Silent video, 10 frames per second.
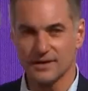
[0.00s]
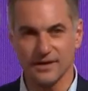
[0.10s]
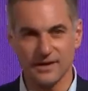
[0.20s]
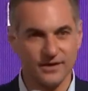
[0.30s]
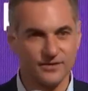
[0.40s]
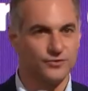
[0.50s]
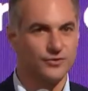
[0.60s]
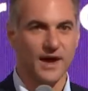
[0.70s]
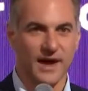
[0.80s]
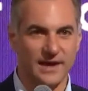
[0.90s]
linked to
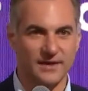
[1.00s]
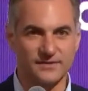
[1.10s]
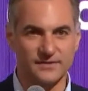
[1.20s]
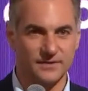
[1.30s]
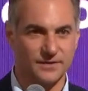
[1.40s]
health,